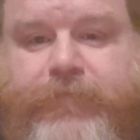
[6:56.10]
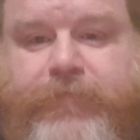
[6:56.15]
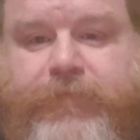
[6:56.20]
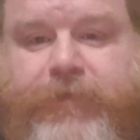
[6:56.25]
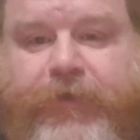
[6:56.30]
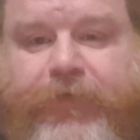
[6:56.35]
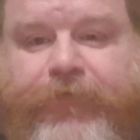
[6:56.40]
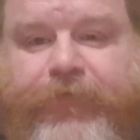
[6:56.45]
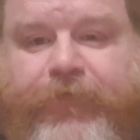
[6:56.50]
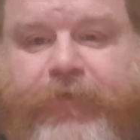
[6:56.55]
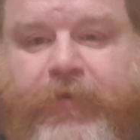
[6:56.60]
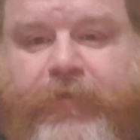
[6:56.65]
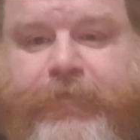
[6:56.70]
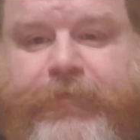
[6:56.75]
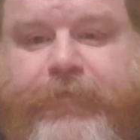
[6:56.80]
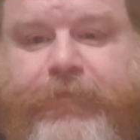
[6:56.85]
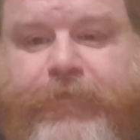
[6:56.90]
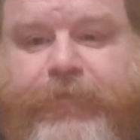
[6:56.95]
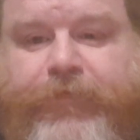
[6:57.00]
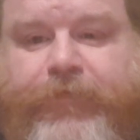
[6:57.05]
This
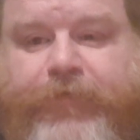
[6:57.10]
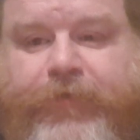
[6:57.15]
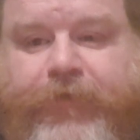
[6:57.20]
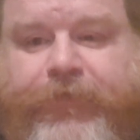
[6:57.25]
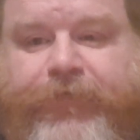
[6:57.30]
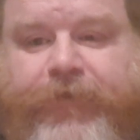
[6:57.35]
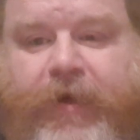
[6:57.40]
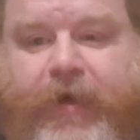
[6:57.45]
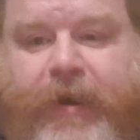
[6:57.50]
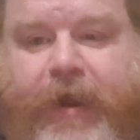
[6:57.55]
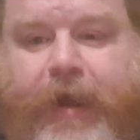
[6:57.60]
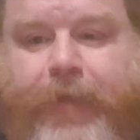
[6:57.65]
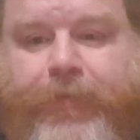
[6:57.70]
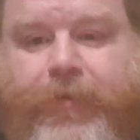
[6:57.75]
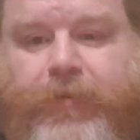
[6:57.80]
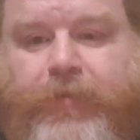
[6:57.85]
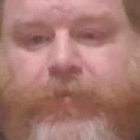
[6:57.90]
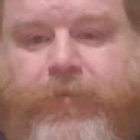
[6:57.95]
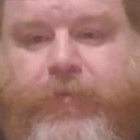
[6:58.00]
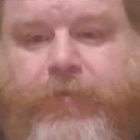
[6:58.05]
stuff does not
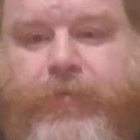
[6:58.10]
happen.